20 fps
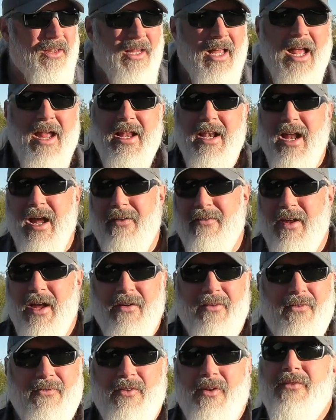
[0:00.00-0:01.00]
light.
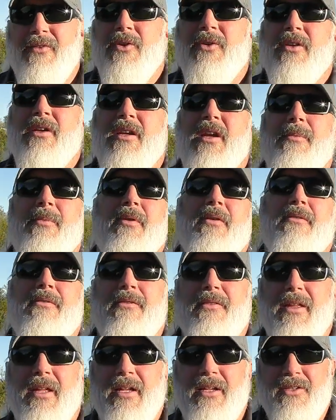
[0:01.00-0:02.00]
I've reviewed a number of
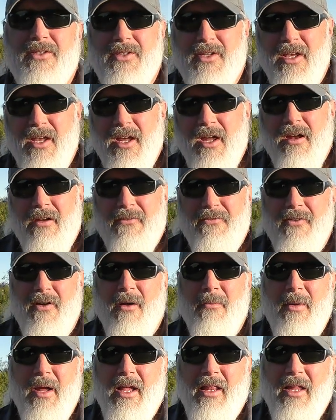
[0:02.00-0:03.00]
things
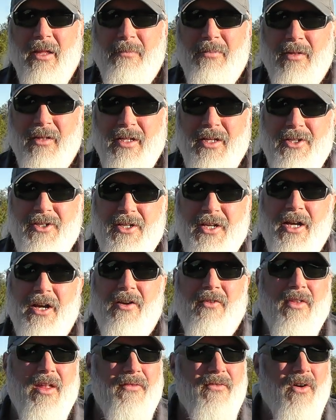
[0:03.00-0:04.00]
from LA Police
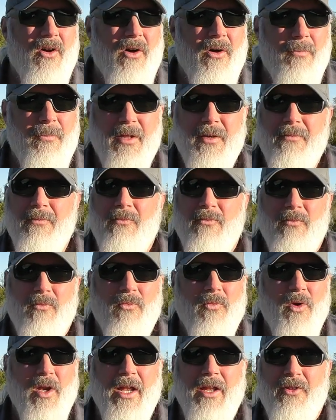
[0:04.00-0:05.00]
Gear. They've all been
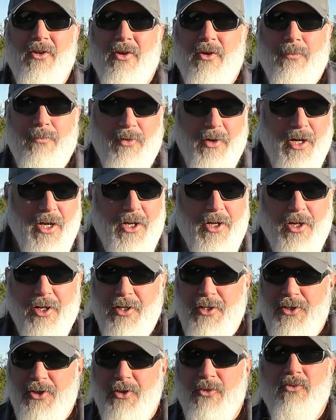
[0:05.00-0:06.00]
either pretty
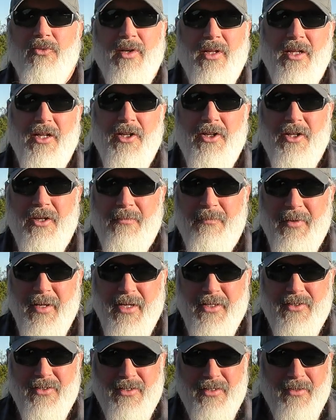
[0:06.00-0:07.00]
good to really good
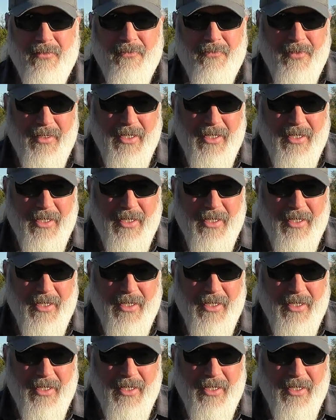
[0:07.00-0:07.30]
pieces of